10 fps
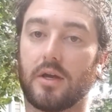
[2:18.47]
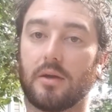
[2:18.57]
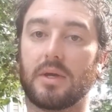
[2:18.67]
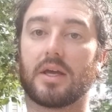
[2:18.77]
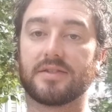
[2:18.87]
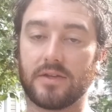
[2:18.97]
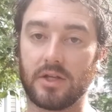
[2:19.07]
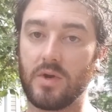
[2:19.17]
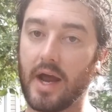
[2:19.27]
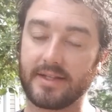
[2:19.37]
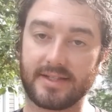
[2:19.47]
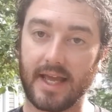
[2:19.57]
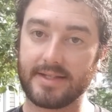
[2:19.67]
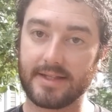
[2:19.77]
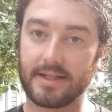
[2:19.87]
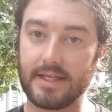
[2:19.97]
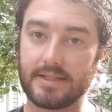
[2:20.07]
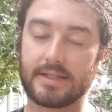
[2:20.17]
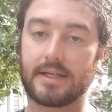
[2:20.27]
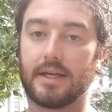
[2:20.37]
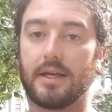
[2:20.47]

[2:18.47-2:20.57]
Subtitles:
because in the United States at least,